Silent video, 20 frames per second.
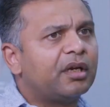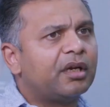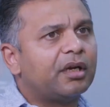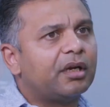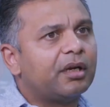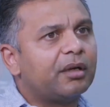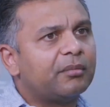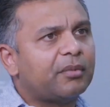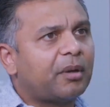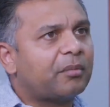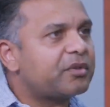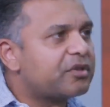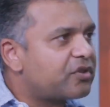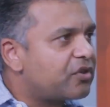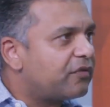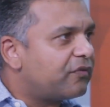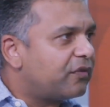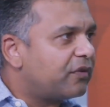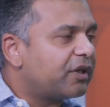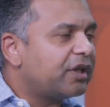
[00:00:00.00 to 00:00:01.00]
I'm just
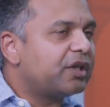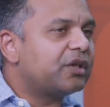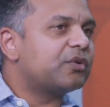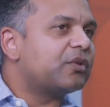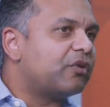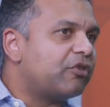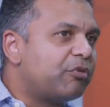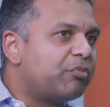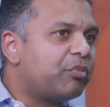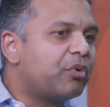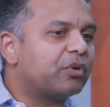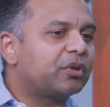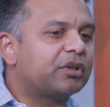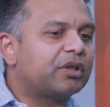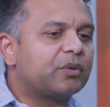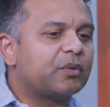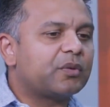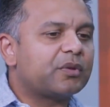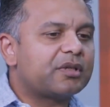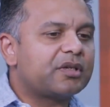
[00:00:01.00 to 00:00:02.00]
referring to a report
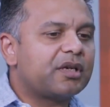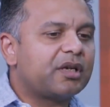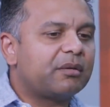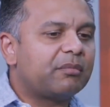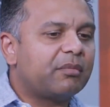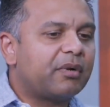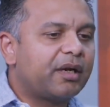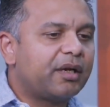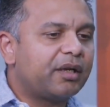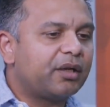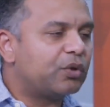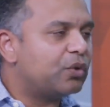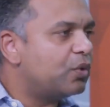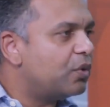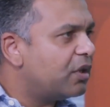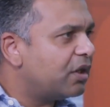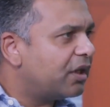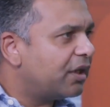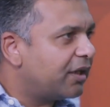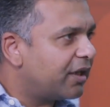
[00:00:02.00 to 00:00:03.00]
that was done by
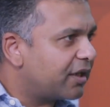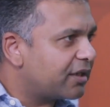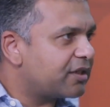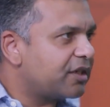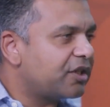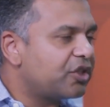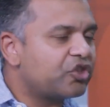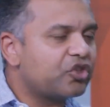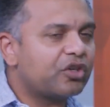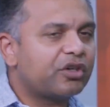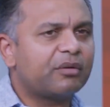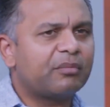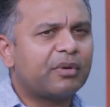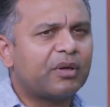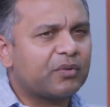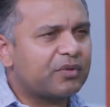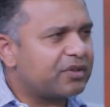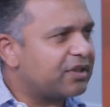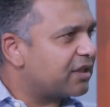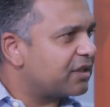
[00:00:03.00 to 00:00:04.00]
Google and Accenture
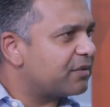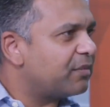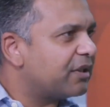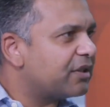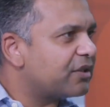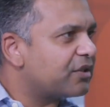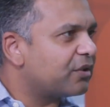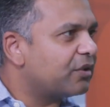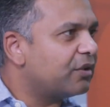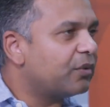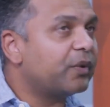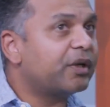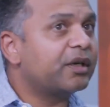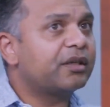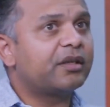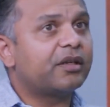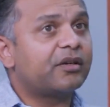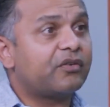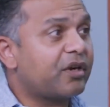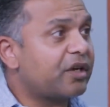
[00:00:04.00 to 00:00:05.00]
about 6 months ago, where
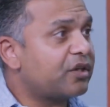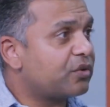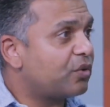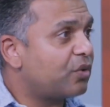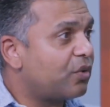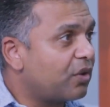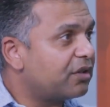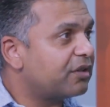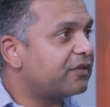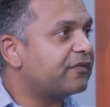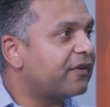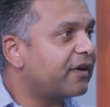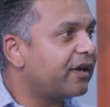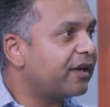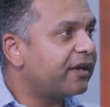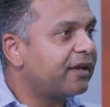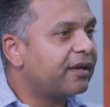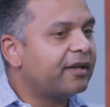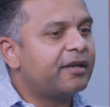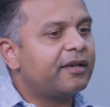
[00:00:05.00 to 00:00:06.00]
they tried to
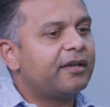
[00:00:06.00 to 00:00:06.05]
quantify